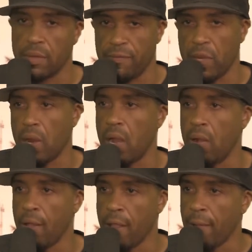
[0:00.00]
figure
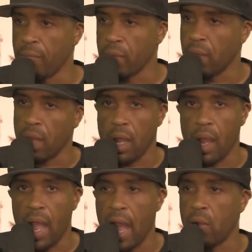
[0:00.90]
out
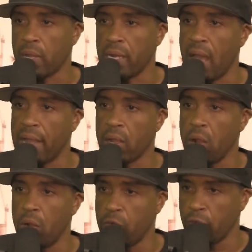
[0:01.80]
how can I
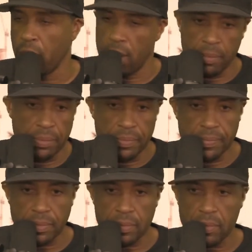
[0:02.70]
go from
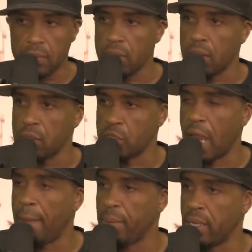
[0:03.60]

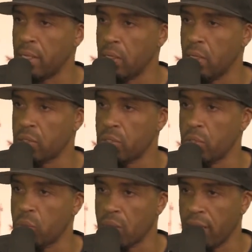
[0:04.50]
shopping
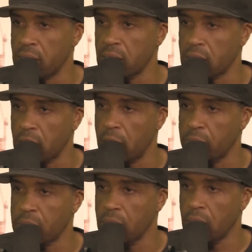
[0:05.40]
to
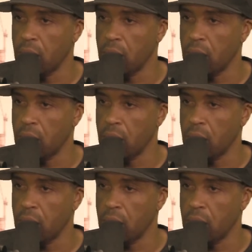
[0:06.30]
relationships